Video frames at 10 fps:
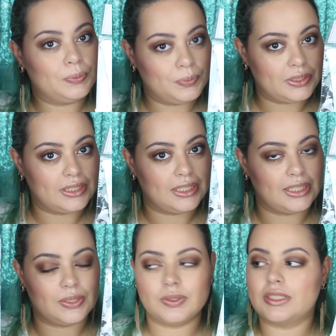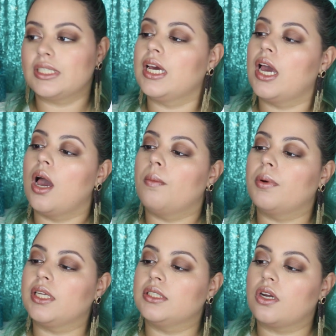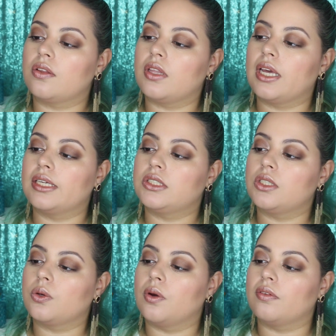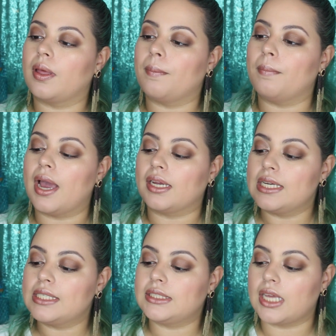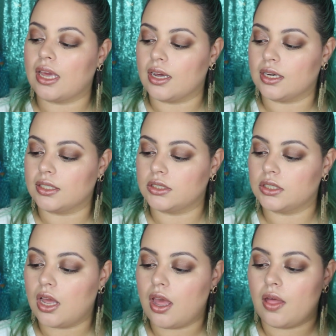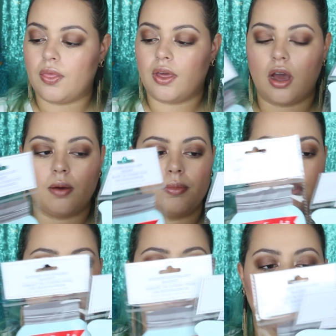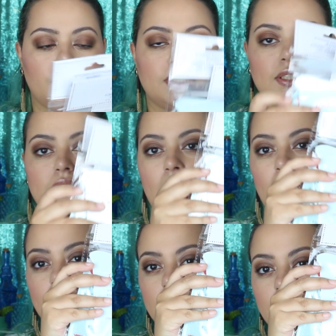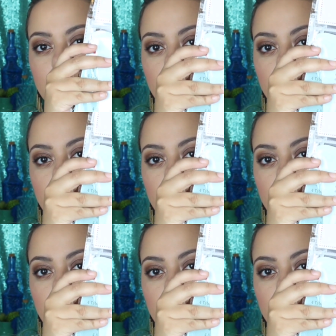really cute. But these are the kitchen equivalent magnets, and they come in different designs.